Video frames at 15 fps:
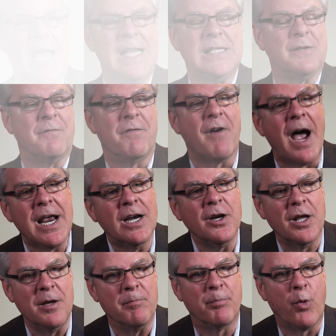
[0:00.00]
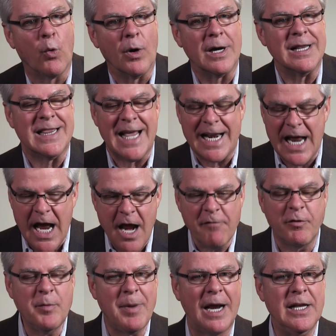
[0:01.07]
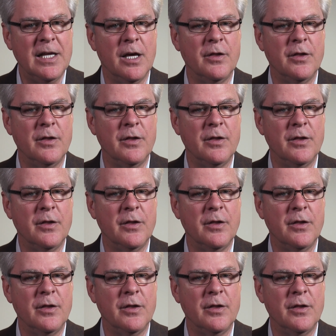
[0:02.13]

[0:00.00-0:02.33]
It's vitally important that everybody